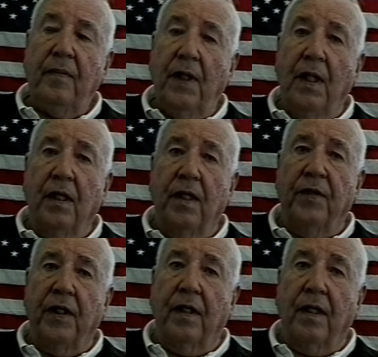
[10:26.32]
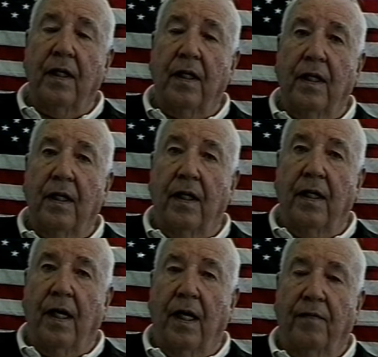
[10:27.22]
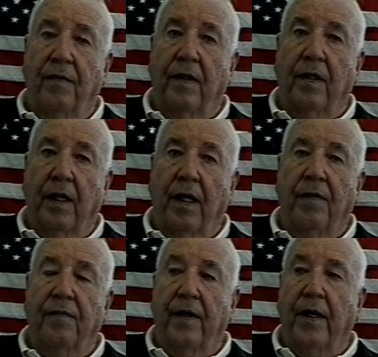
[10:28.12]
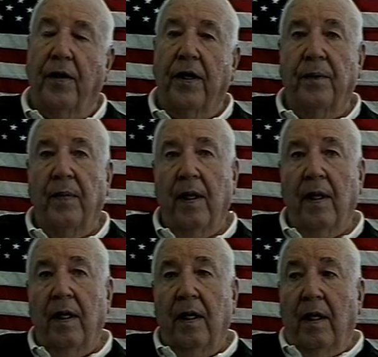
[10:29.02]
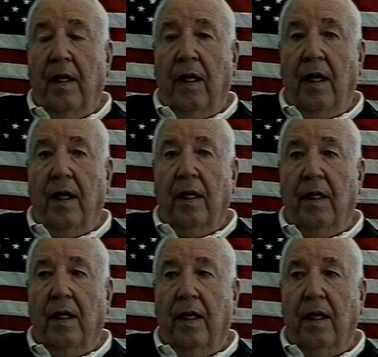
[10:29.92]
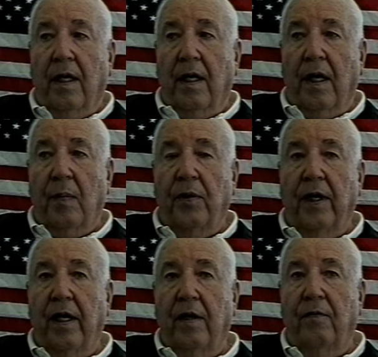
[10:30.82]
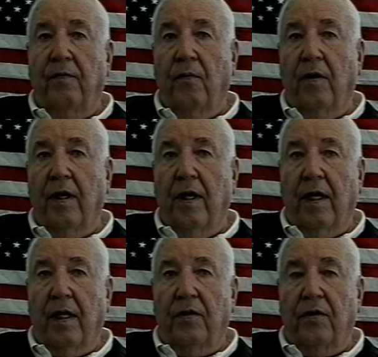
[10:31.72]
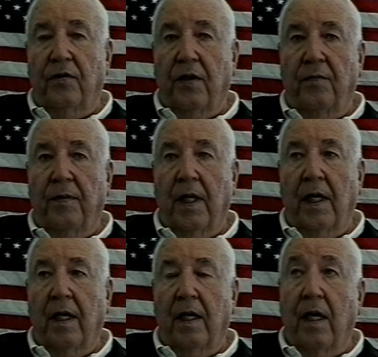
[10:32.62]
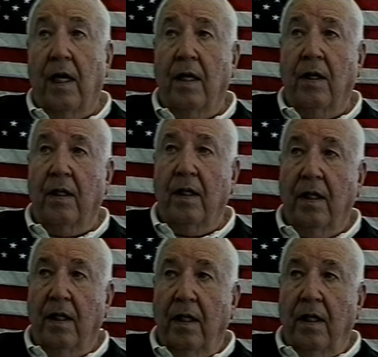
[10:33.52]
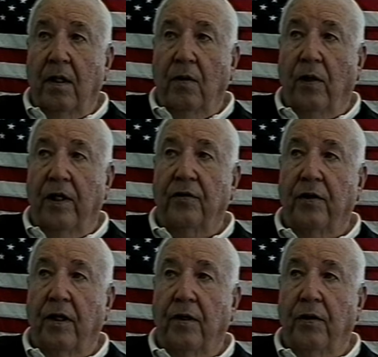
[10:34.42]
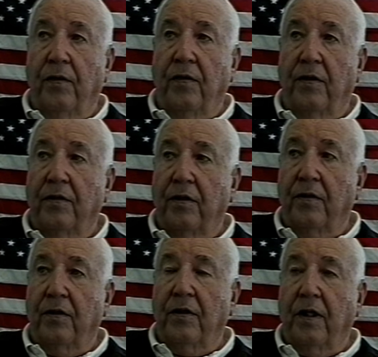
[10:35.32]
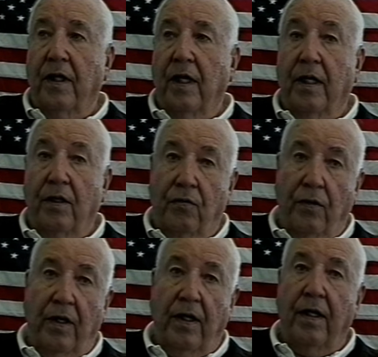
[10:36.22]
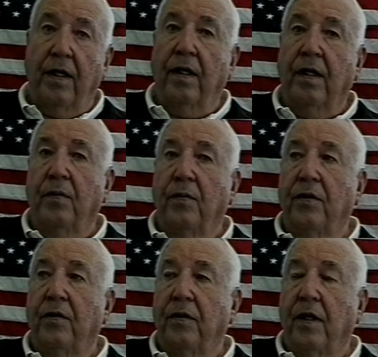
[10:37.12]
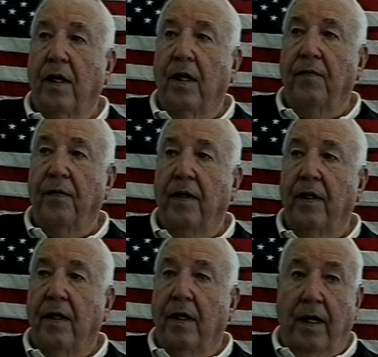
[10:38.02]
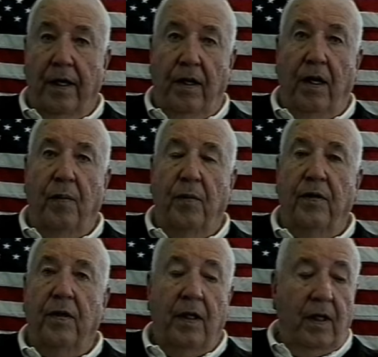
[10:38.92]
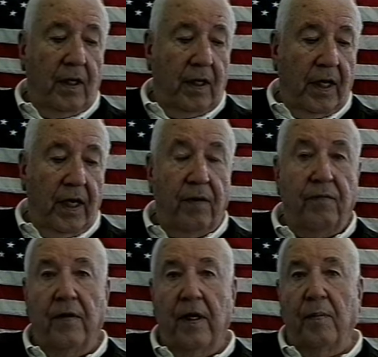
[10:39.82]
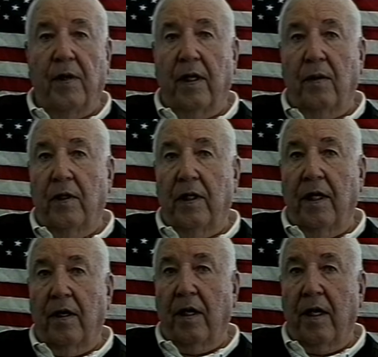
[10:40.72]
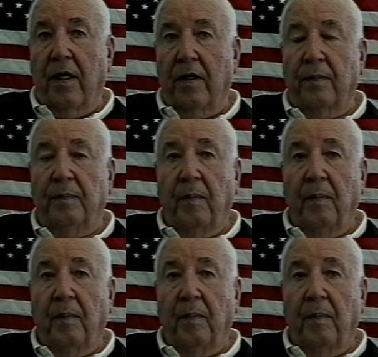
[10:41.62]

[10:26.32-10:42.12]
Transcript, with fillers: I lived in, in, in Hartford, uh, Hartford area, and uh, I applied at four colleges. I applied at Yale, Wesleyan University, which is in Connecticut, Trinity, uh, which is in Hartford, and Dartmouth. And I had a friend of mine that went down to Yale,